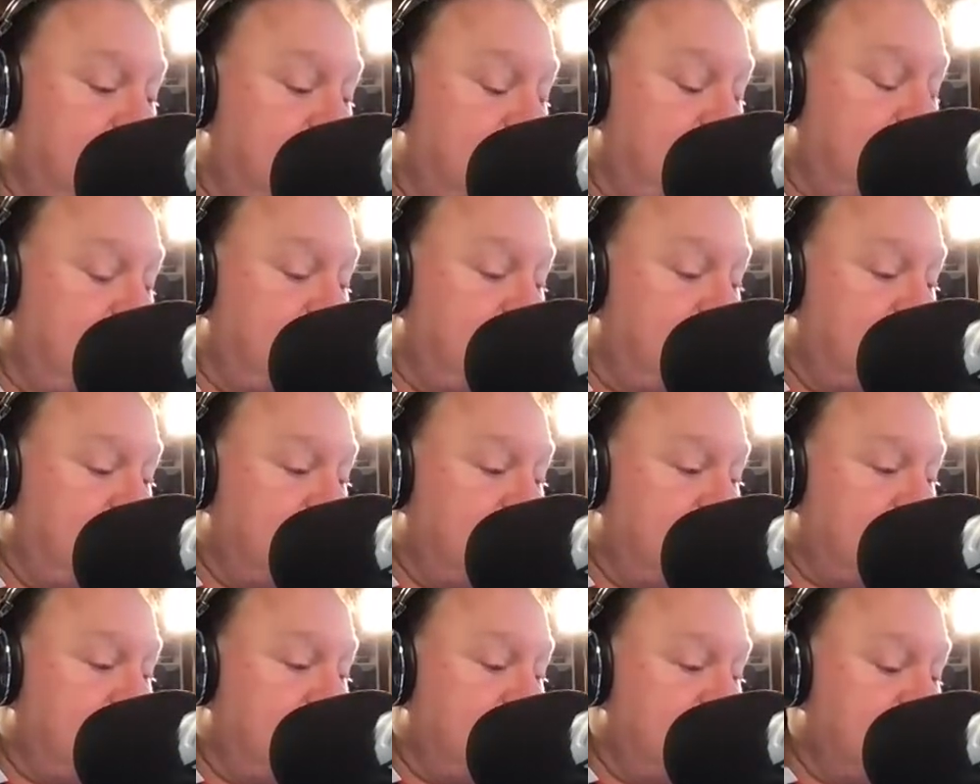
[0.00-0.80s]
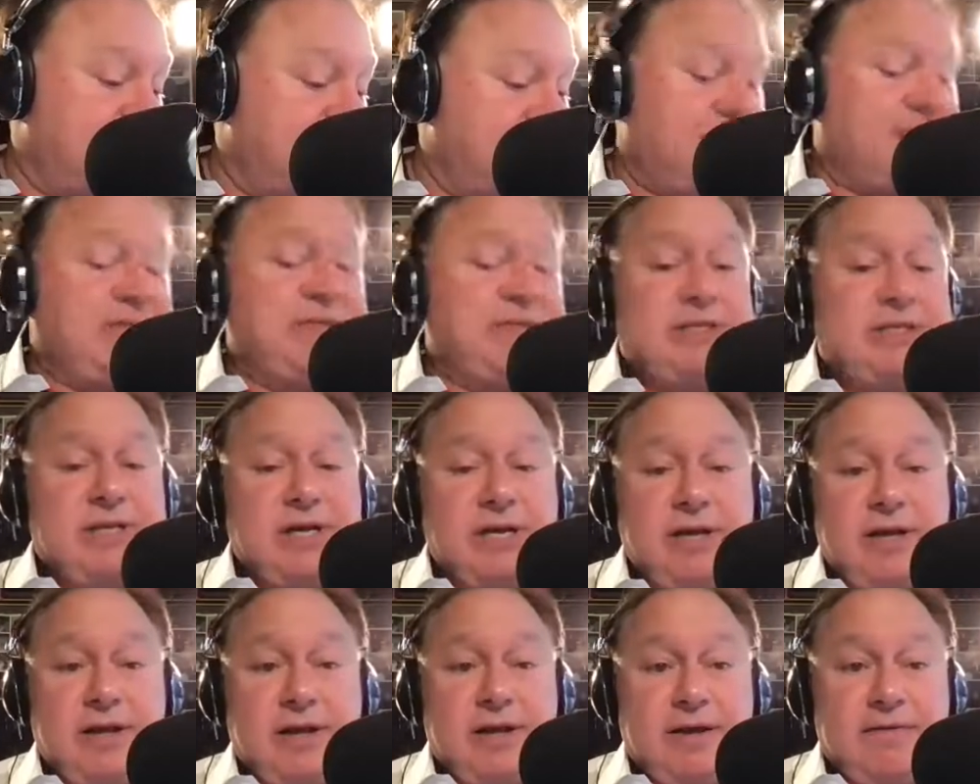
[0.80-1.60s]
phone,
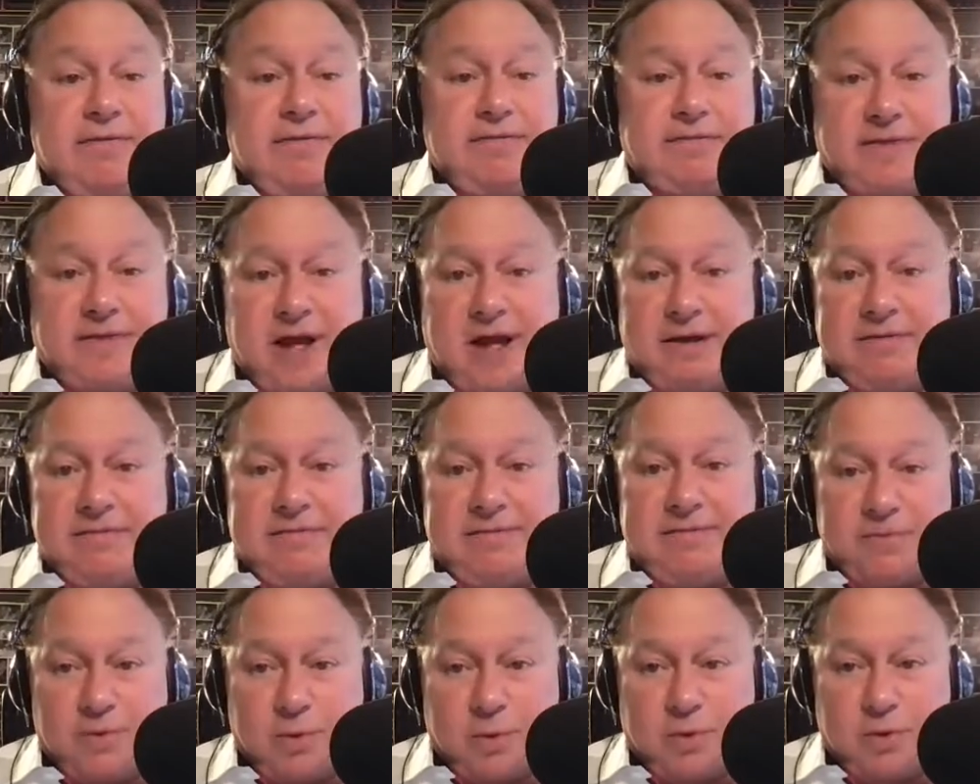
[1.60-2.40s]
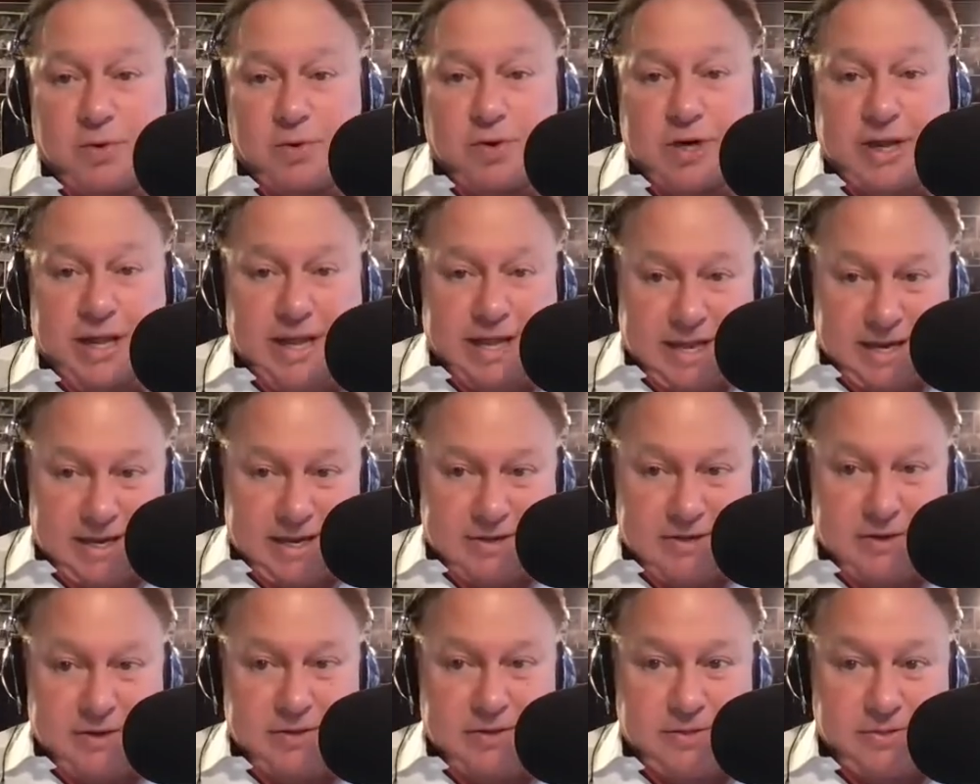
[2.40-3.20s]

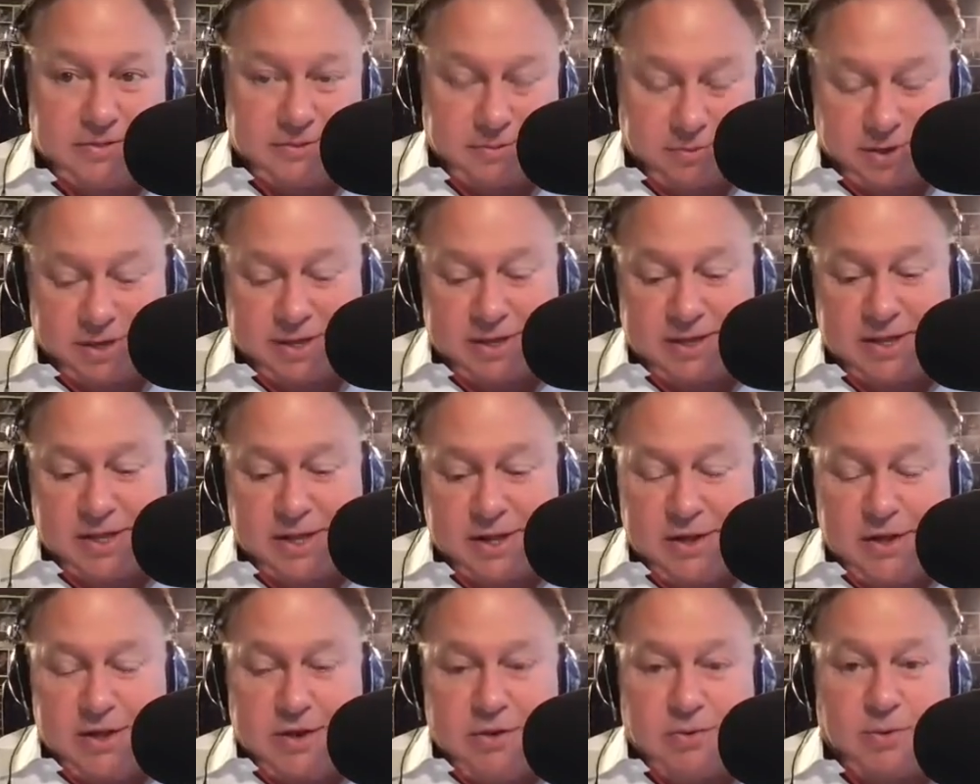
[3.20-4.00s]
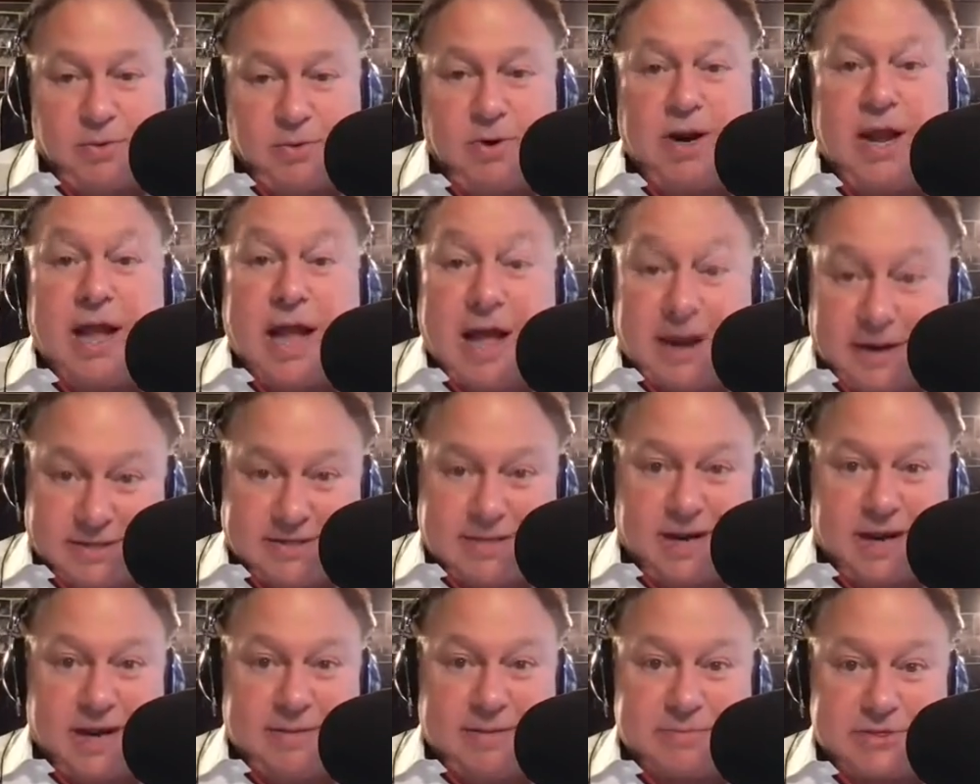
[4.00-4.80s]
376-5483. We're out of
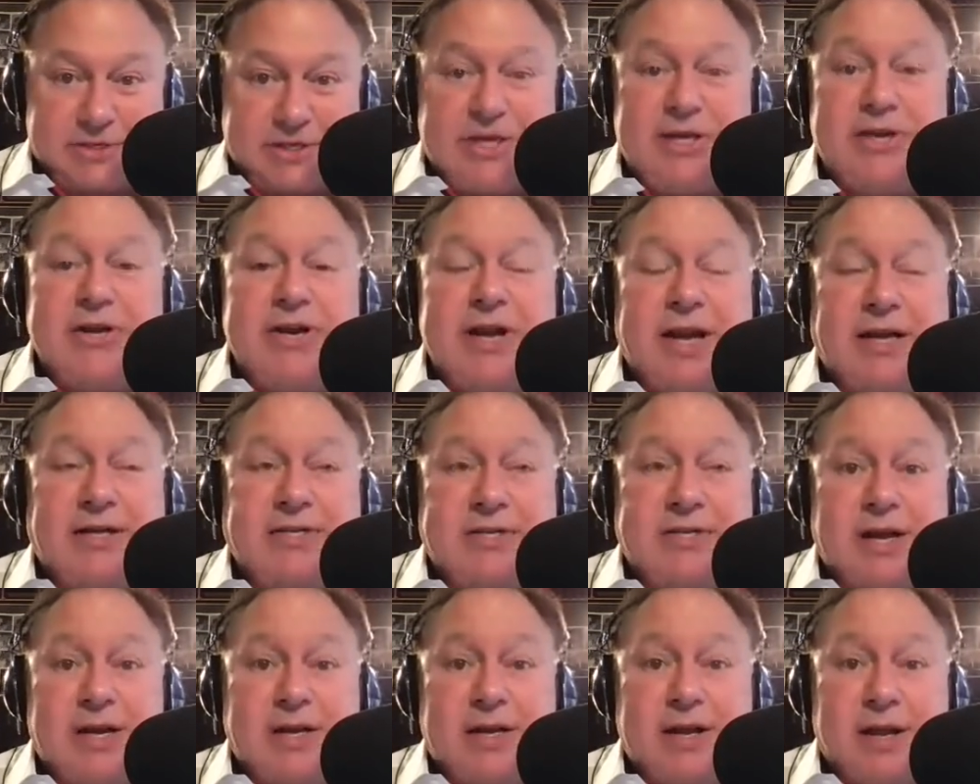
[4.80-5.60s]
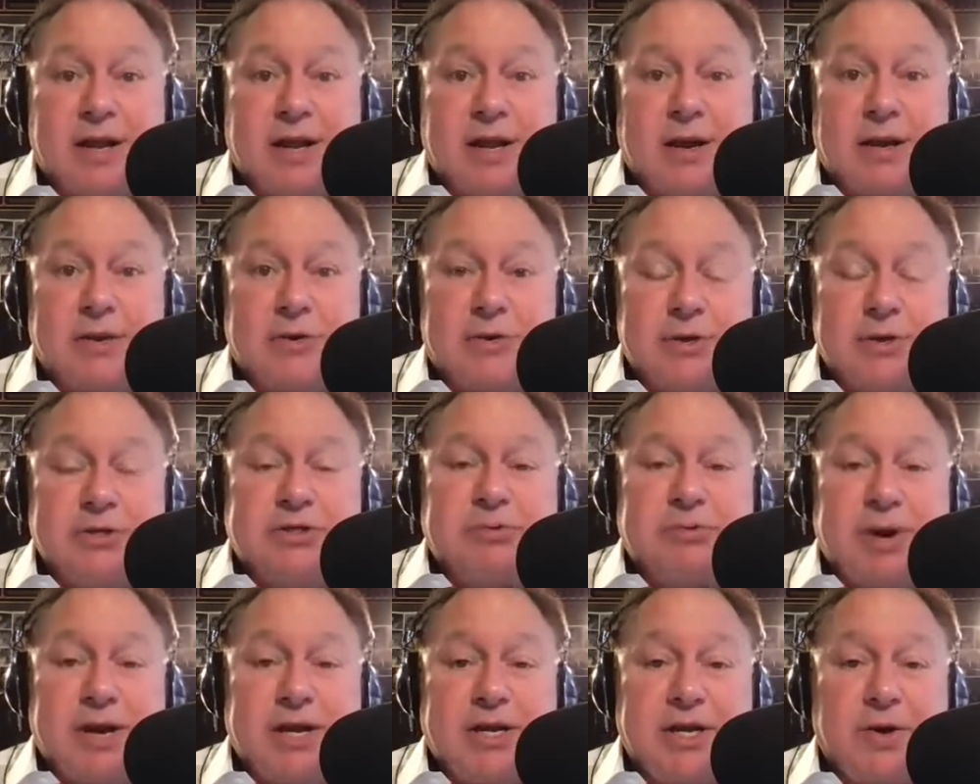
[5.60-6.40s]
time. See you next Sunday on
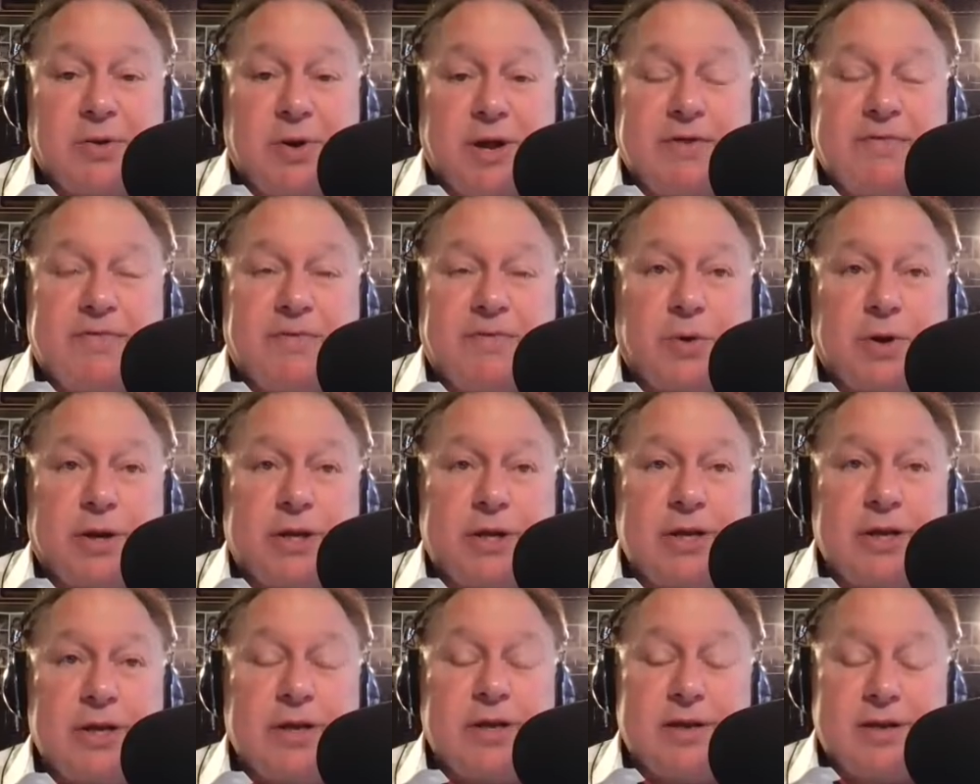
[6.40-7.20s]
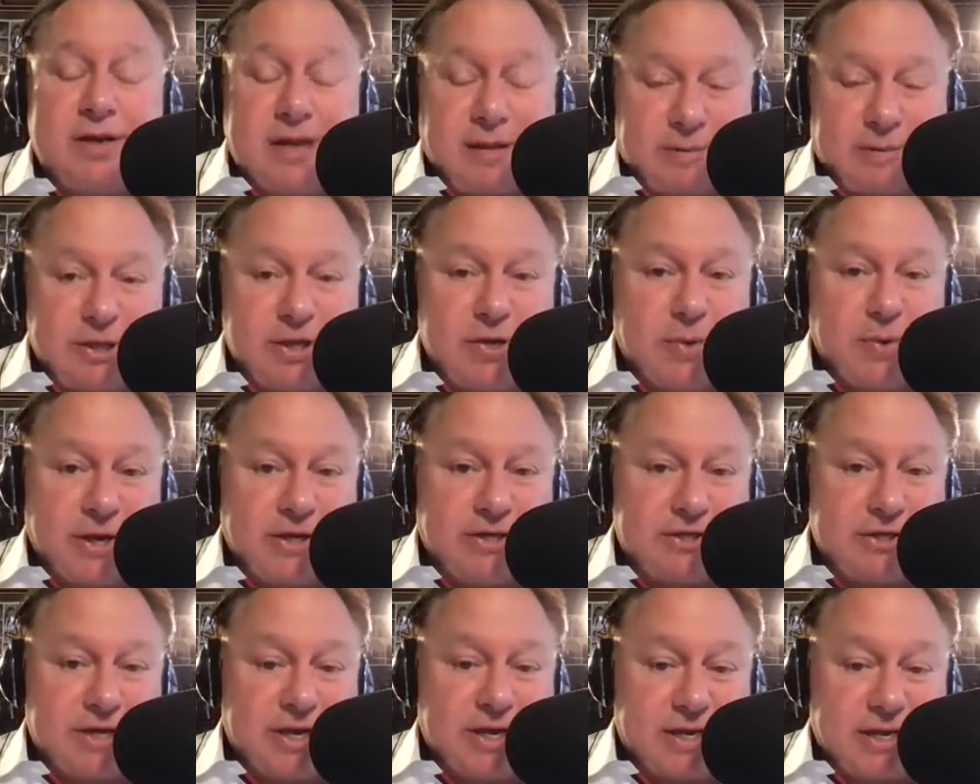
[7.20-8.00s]
News Radio 840
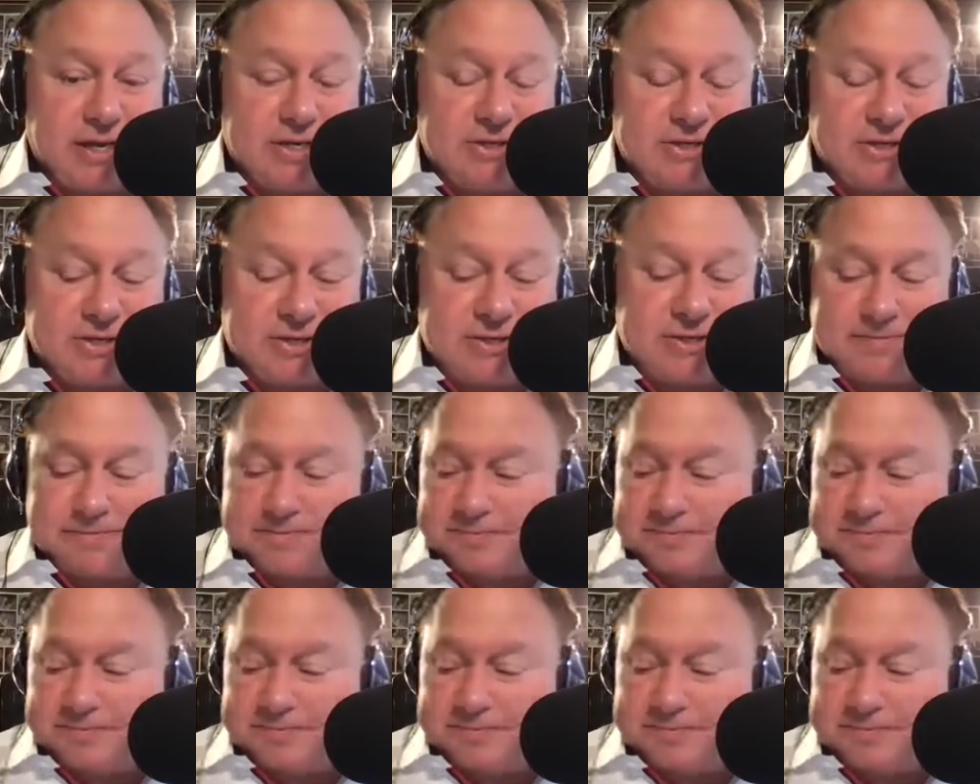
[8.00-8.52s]
WHAS.